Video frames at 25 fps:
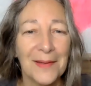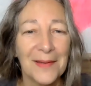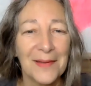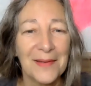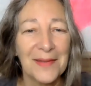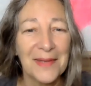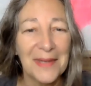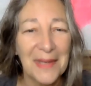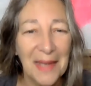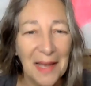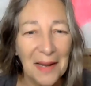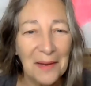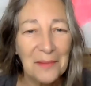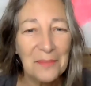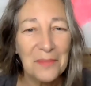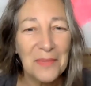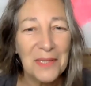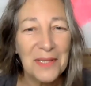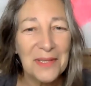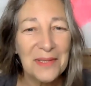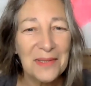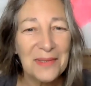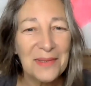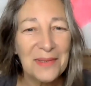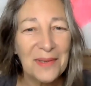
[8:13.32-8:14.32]
the
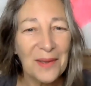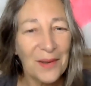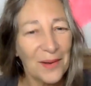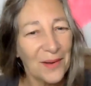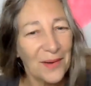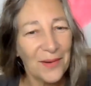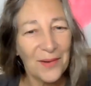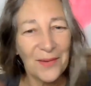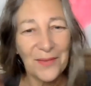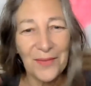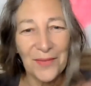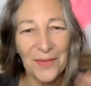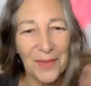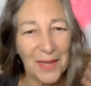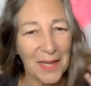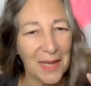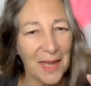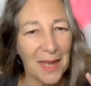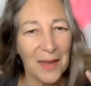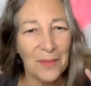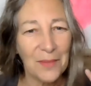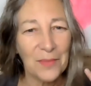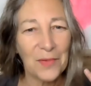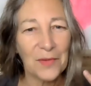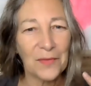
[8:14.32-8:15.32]
elements of the
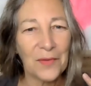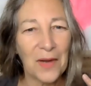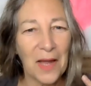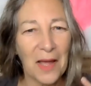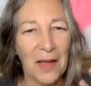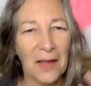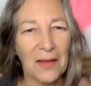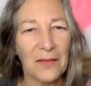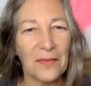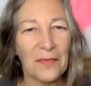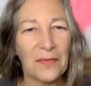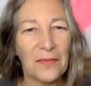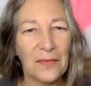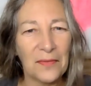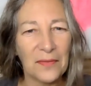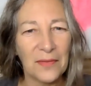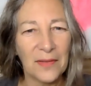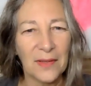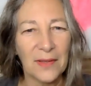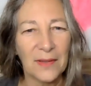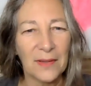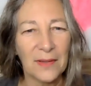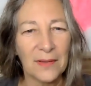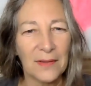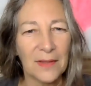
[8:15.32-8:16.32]
game of life.
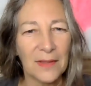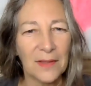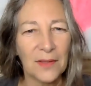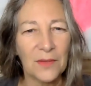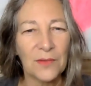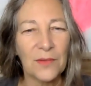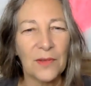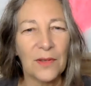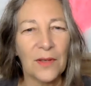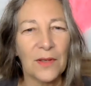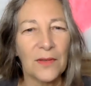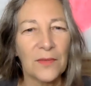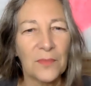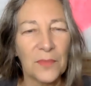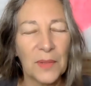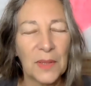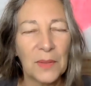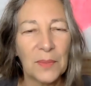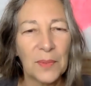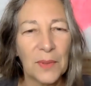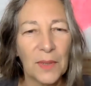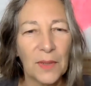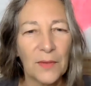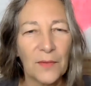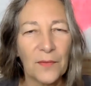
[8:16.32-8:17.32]
I know a lot of
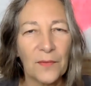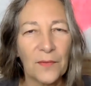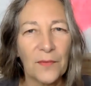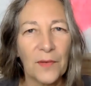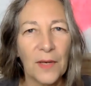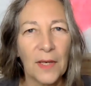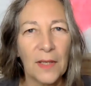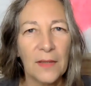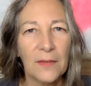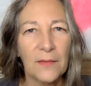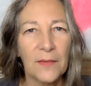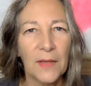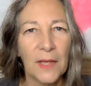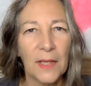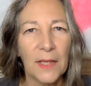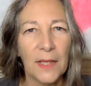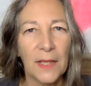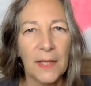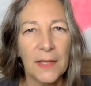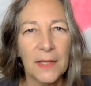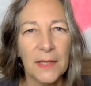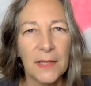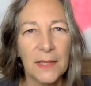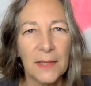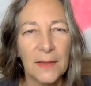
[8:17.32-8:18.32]
people are afraid of that
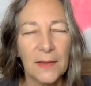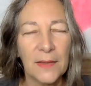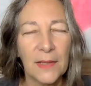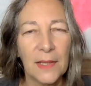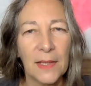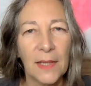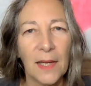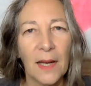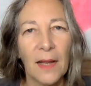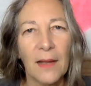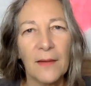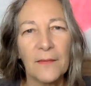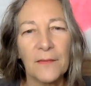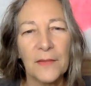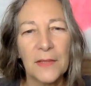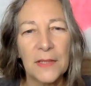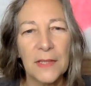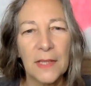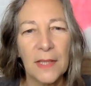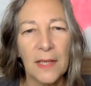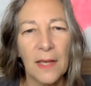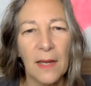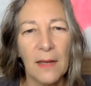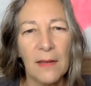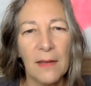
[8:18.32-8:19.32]
idea that life is
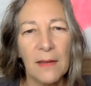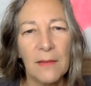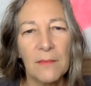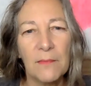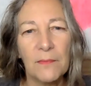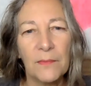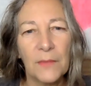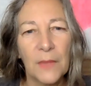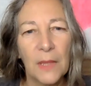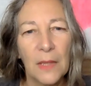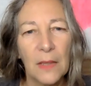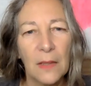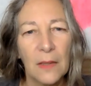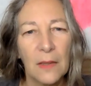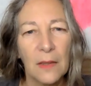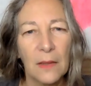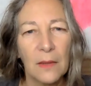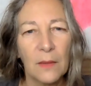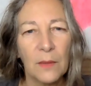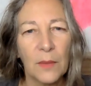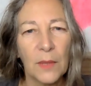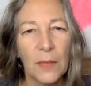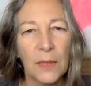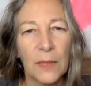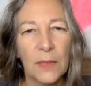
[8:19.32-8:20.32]
a game,
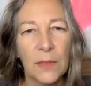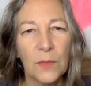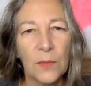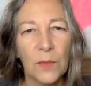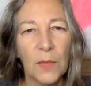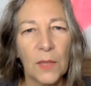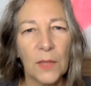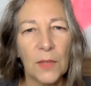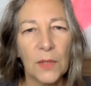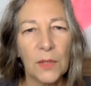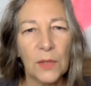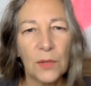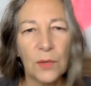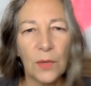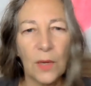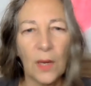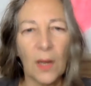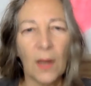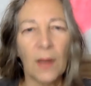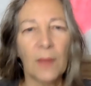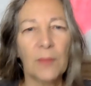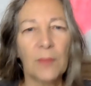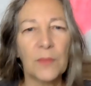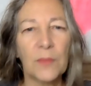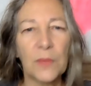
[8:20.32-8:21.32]
but when you
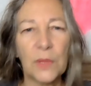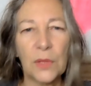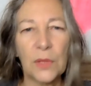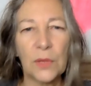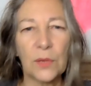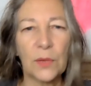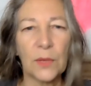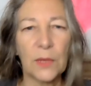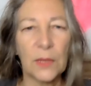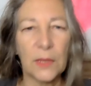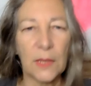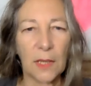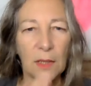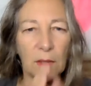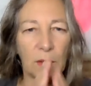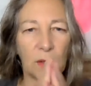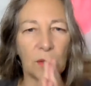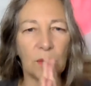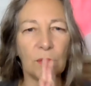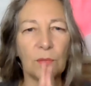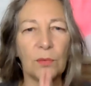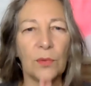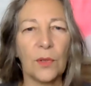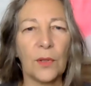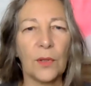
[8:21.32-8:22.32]
come to it and
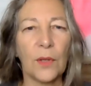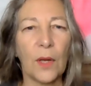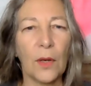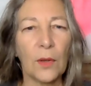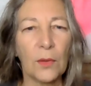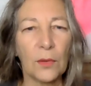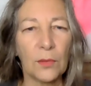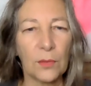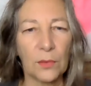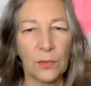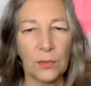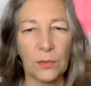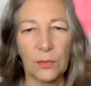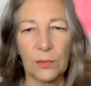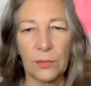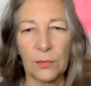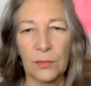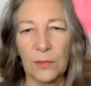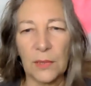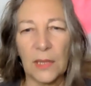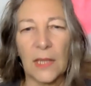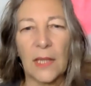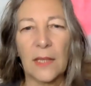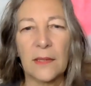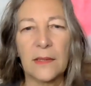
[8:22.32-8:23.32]
you know
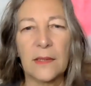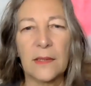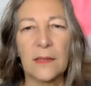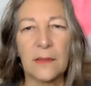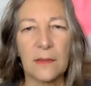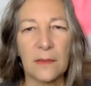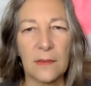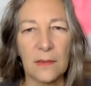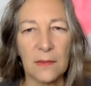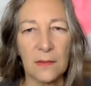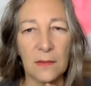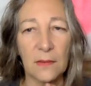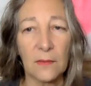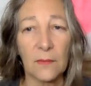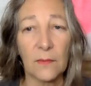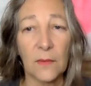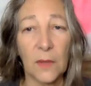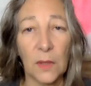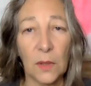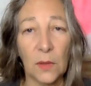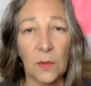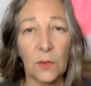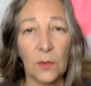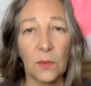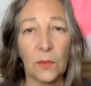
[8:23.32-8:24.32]
the essence of
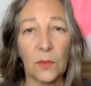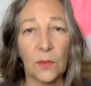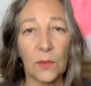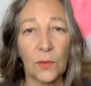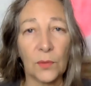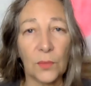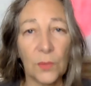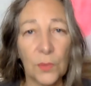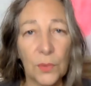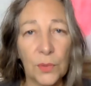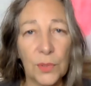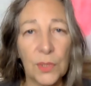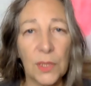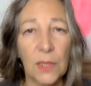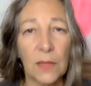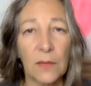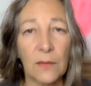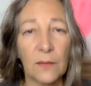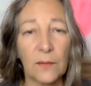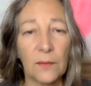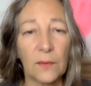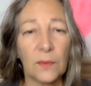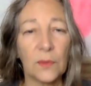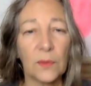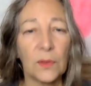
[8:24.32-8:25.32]
you, the rooting
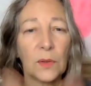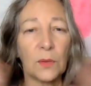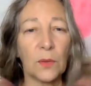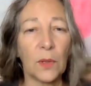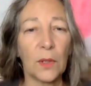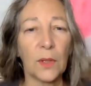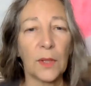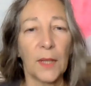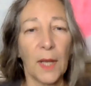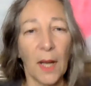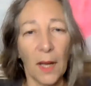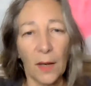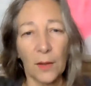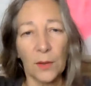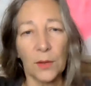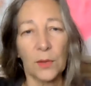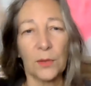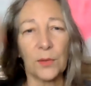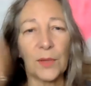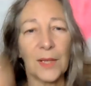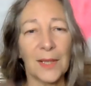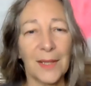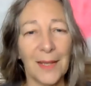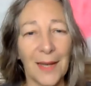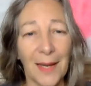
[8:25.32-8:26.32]
of who you are and how you
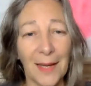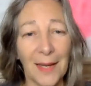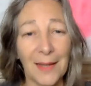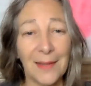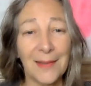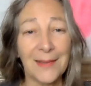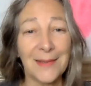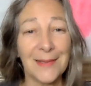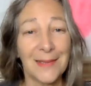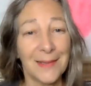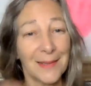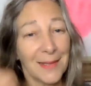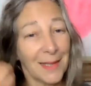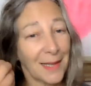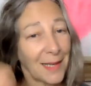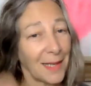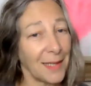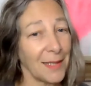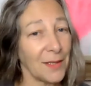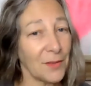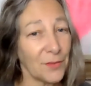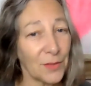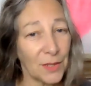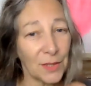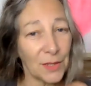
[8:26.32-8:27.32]
connect, and the
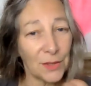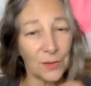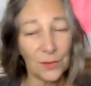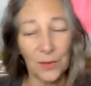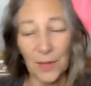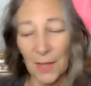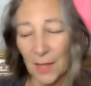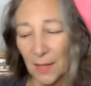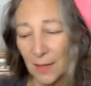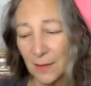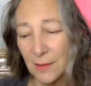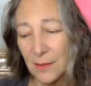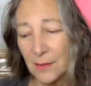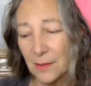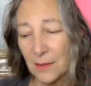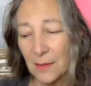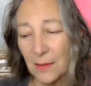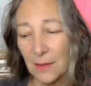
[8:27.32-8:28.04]
clearer you get